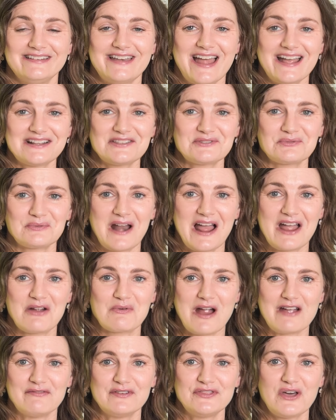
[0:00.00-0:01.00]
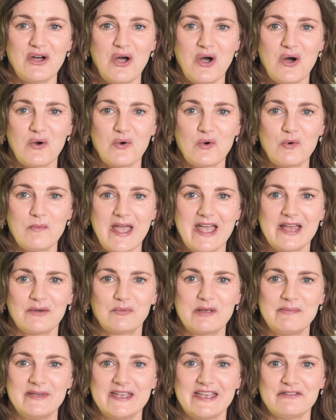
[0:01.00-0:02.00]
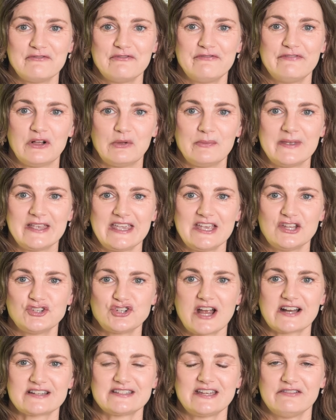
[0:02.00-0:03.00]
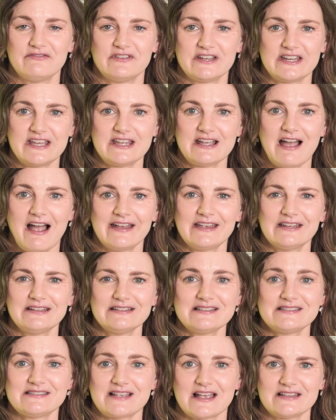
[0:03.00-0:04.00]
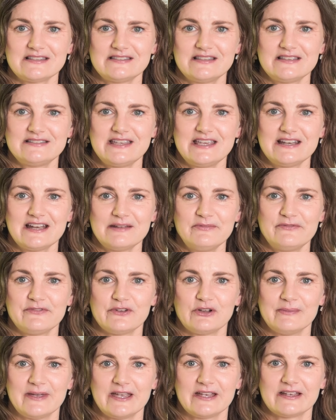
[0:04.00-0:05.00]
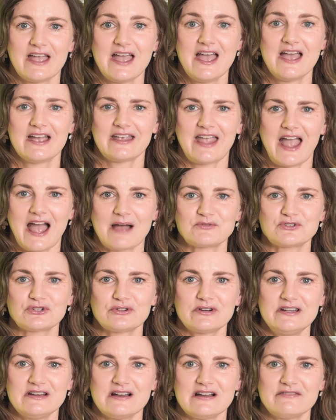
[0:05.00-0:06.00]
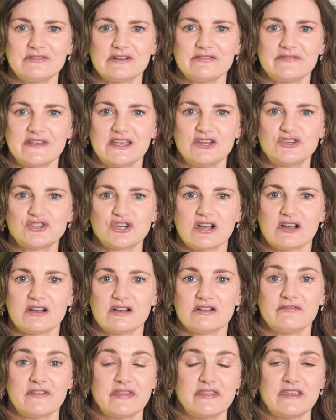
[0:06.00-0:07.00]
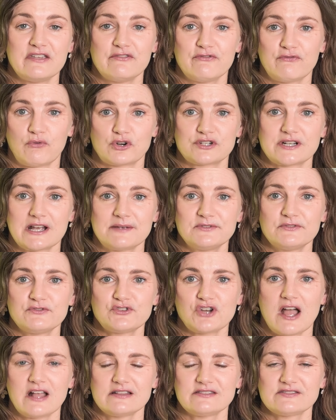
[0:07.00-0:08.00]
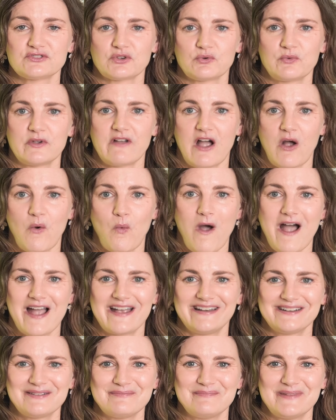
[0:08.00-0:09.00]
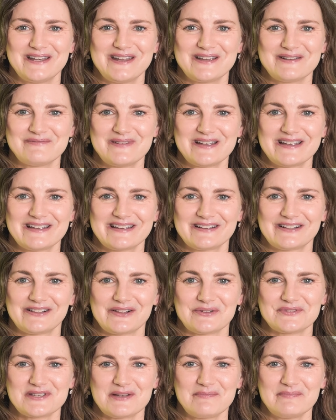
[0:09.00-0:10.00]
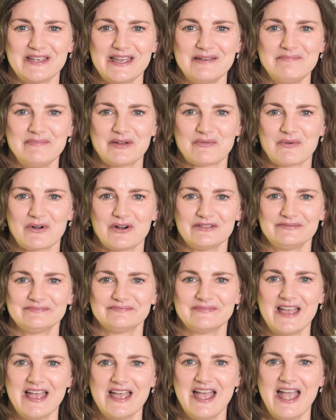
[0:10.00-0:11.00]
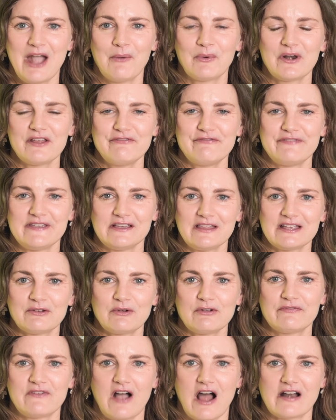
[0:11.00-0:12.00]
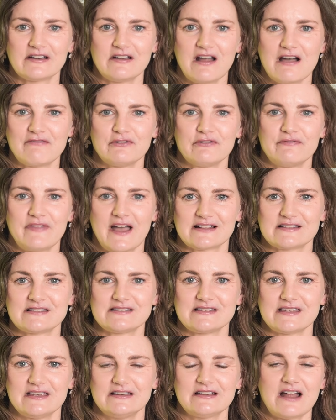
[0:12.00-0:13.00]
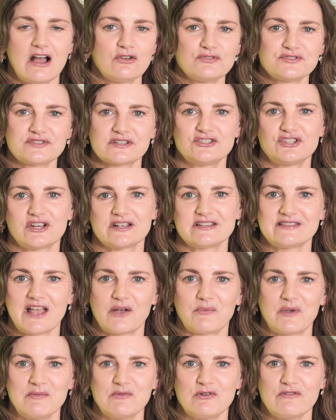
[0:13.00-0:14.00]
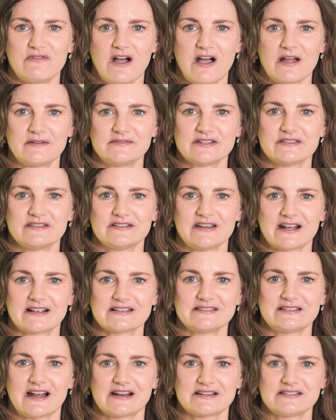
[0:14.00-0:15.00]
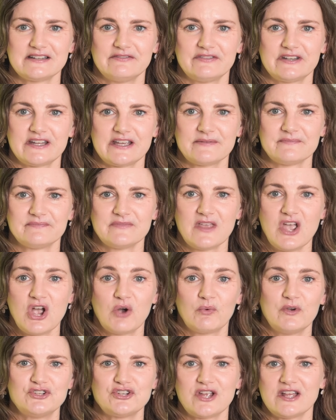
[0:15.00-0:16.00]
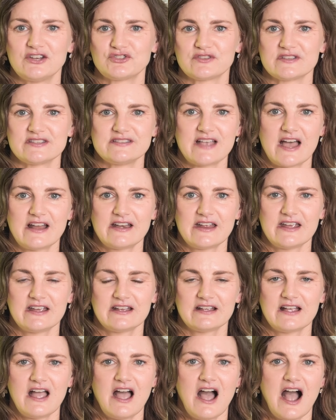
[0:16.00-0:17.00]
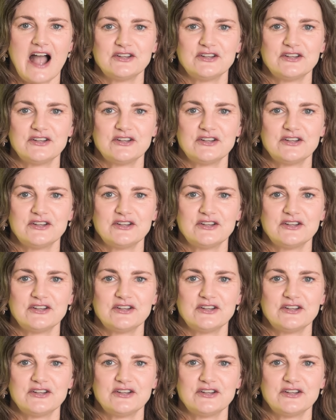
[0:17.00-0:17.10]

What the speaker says: Next, when I arrive at the home and we begin filming each activity, I can assess the scene I'm filming, capture enough of each of the 4 types of shots. So we've got wide, medium, close-up, and B-roll. And when I feel like we've got enough of that scene, I'll suggest that we move on to the next activity. We change the setting.